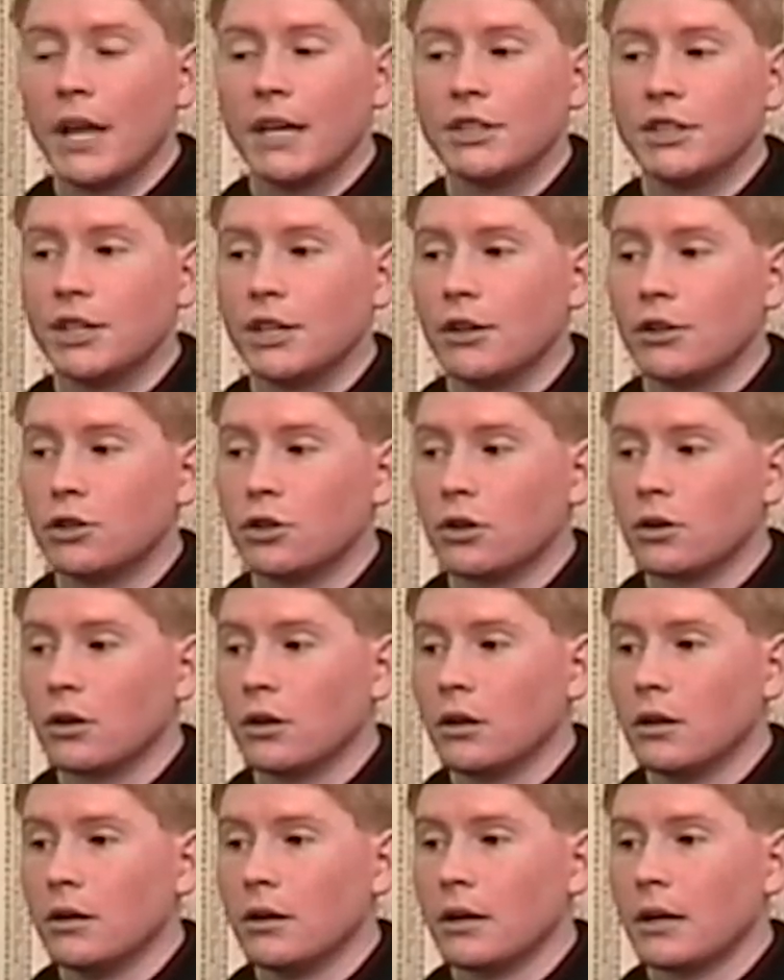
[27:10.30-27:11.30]
engineer took a
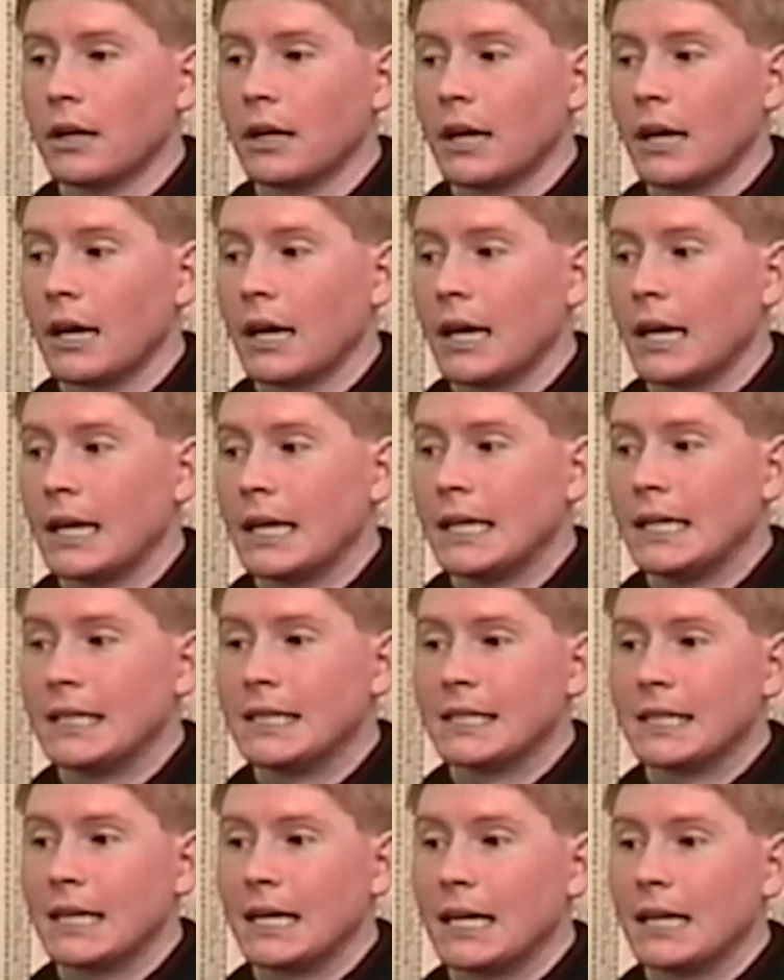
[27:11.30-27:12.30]
look and he
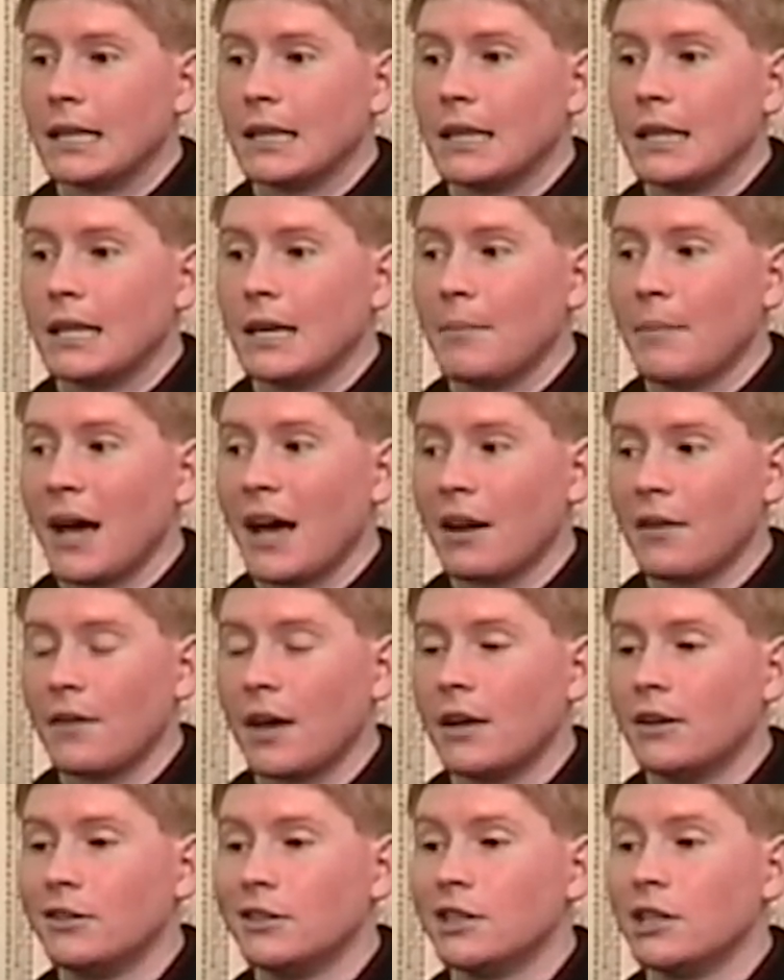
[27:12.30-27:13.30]
said the amount of
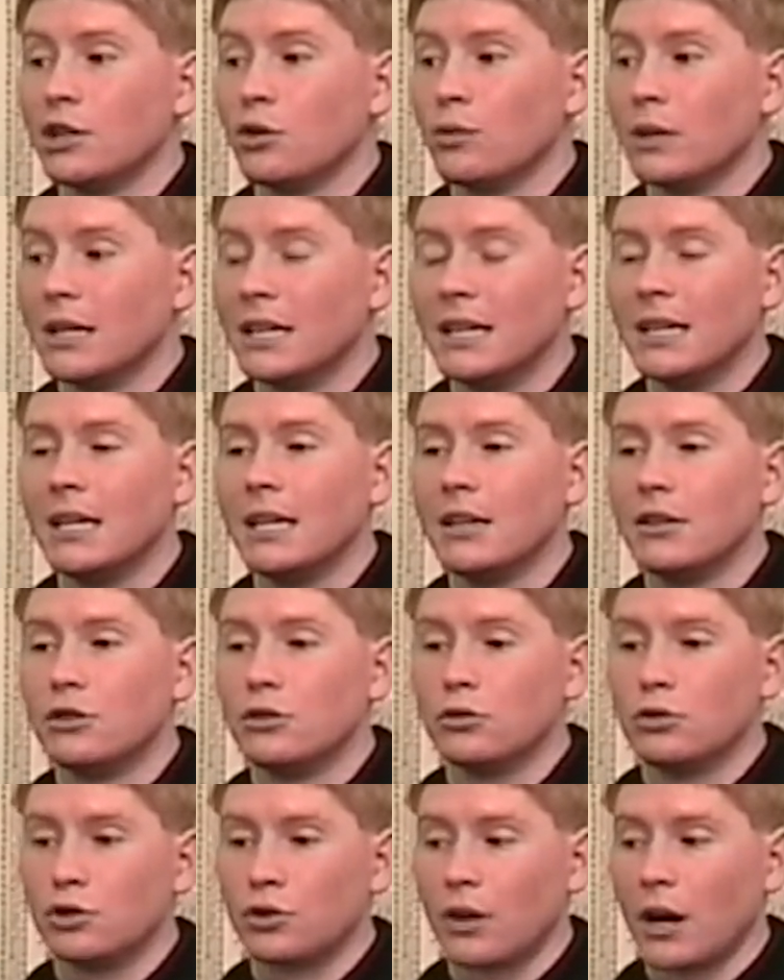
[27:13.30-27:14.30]
energy you would need
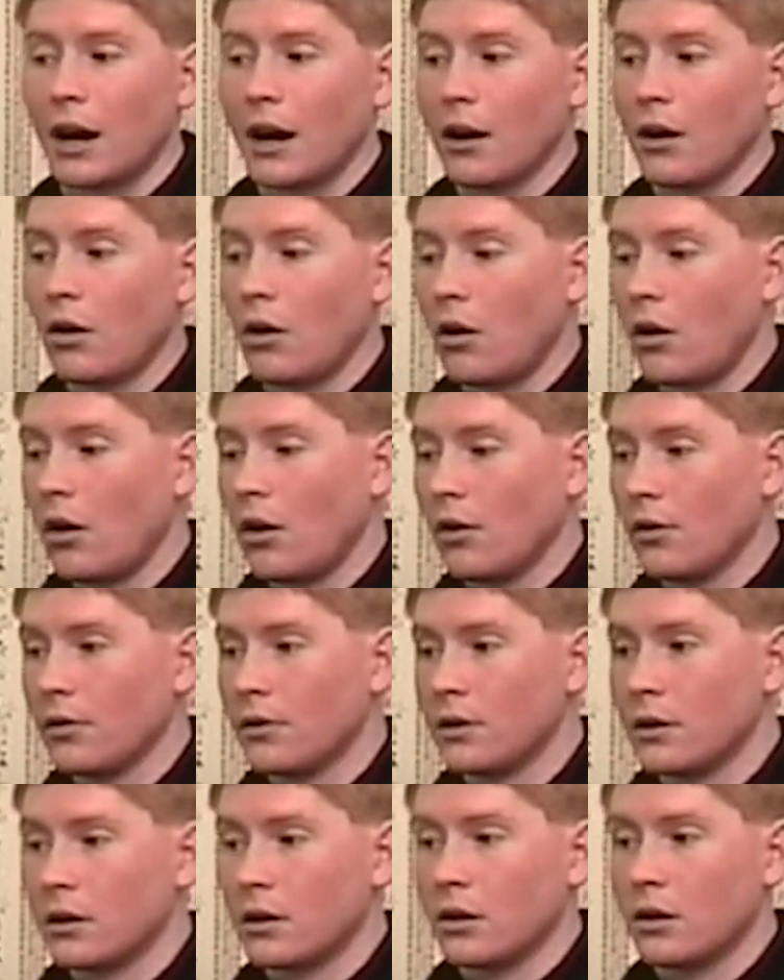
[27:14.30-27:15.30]
to dry all
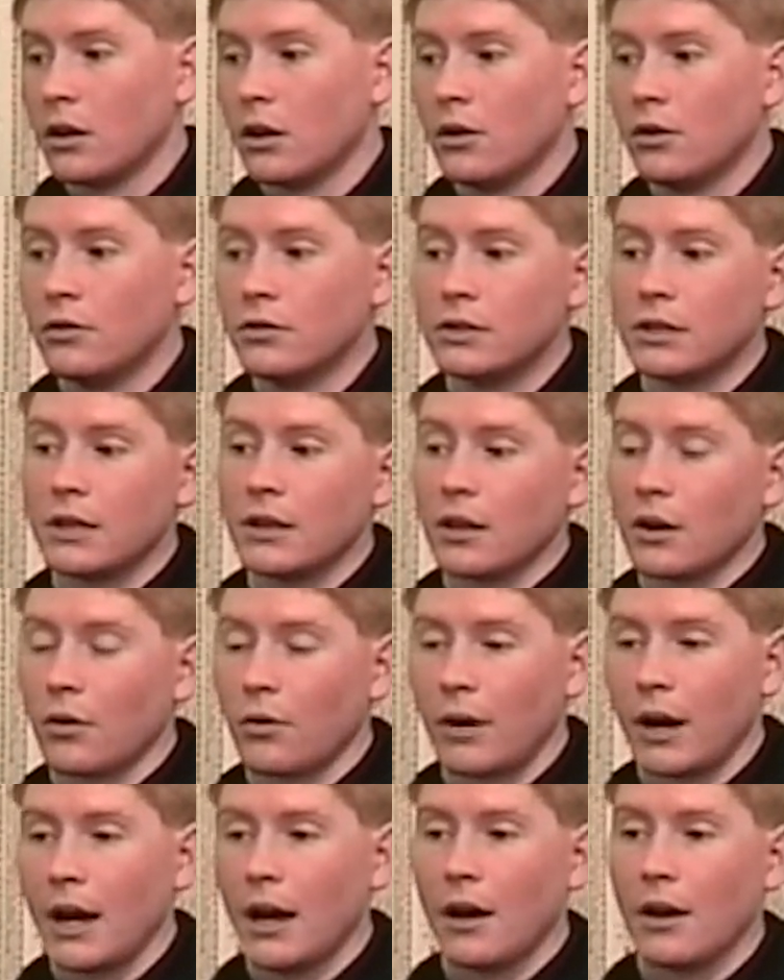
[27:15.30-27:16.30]
the clothes and the
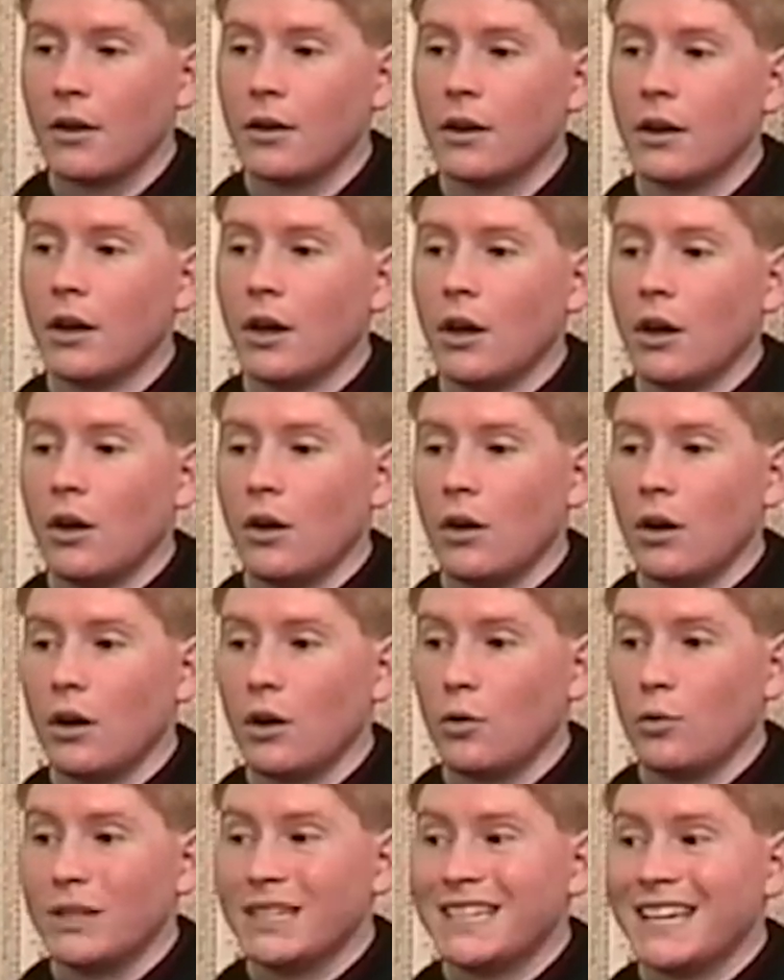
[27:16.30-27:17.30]
ground,
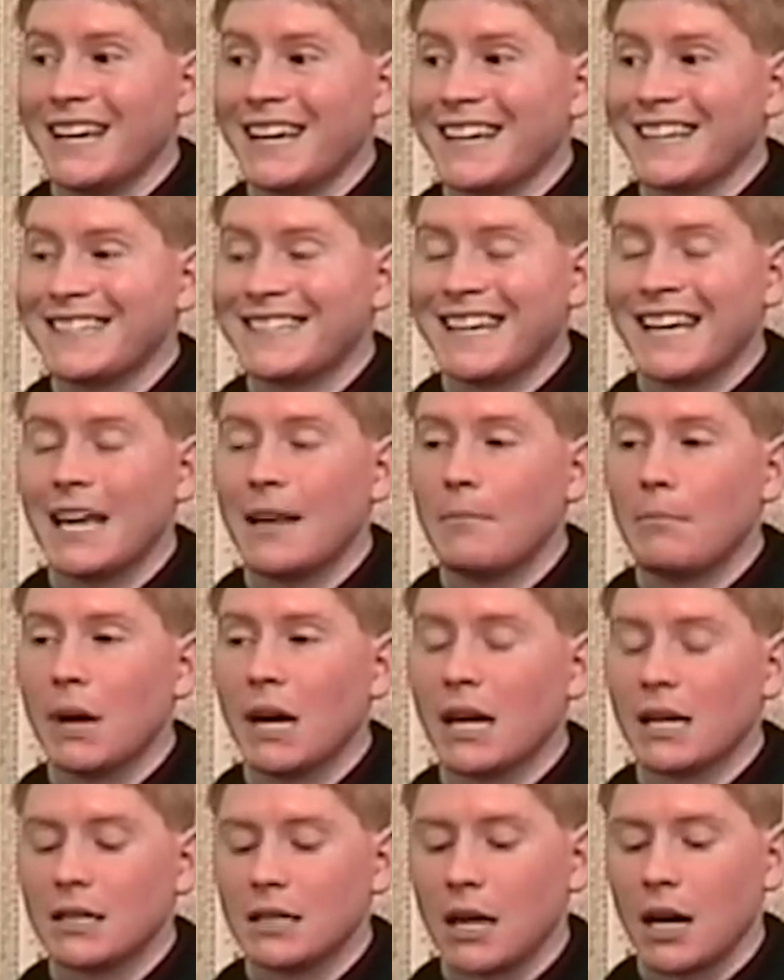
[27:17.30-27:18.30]
it would take a 10
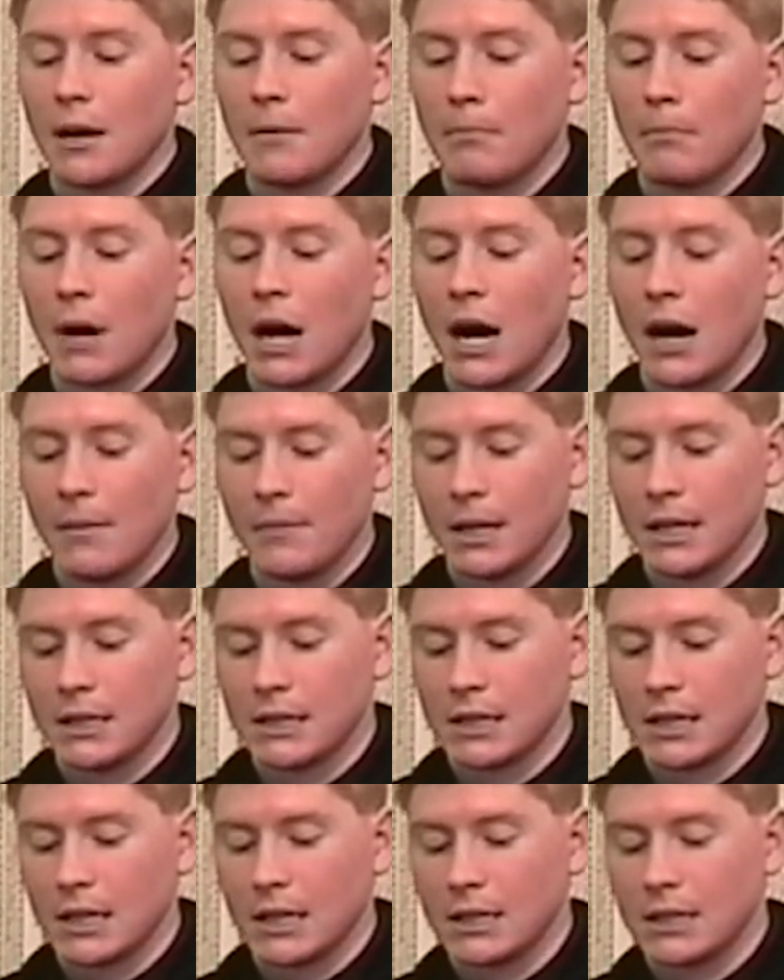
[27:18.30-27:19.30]
megaton bomb, he
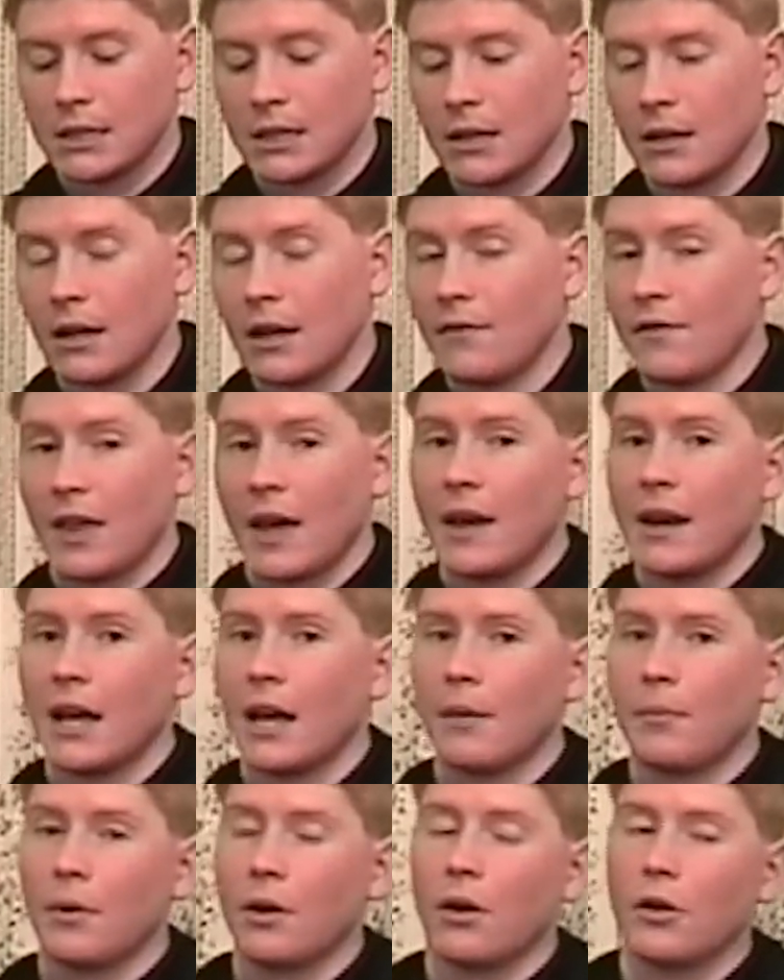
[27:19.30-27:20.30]
says, and if that
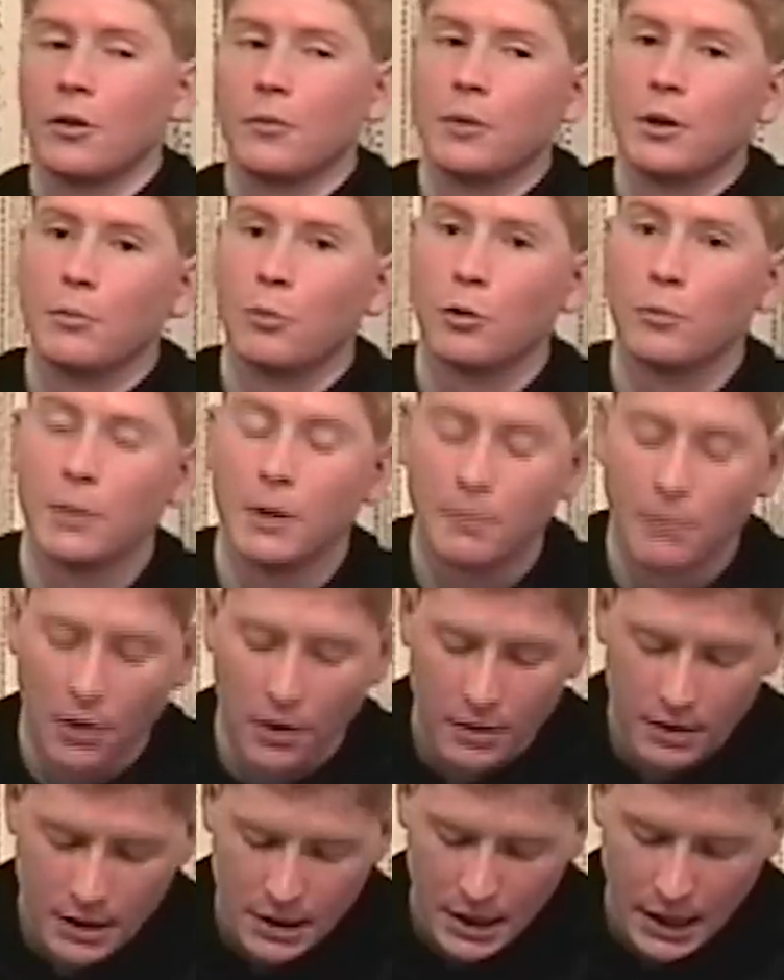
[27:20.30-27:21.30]
happened, all the people would be
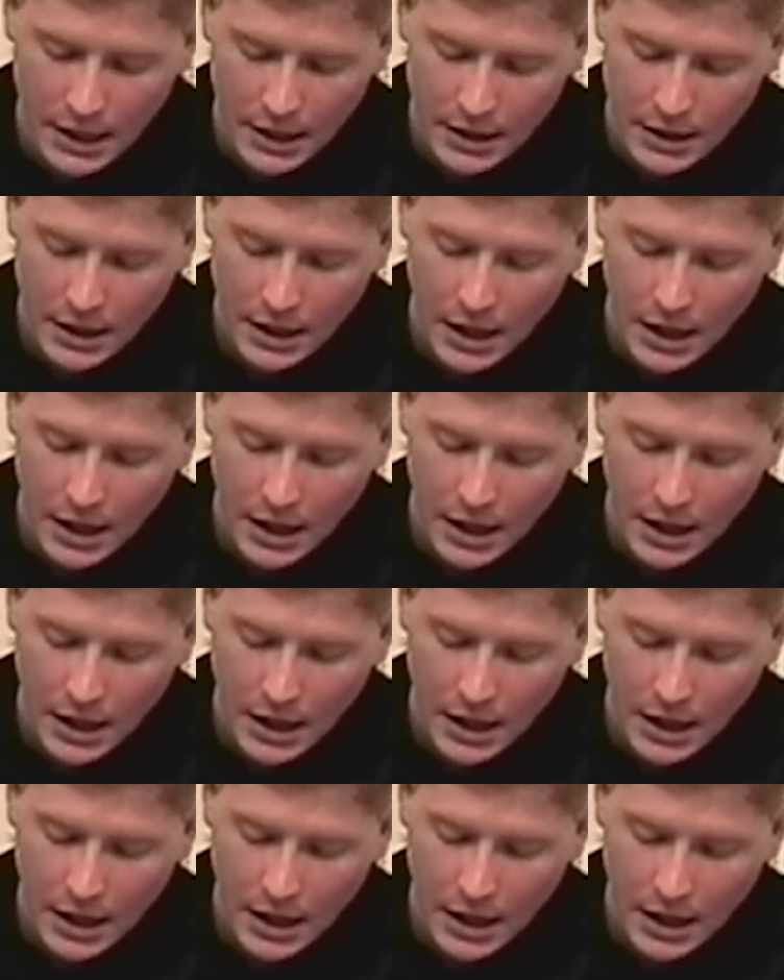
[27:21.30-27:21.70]
burned to death.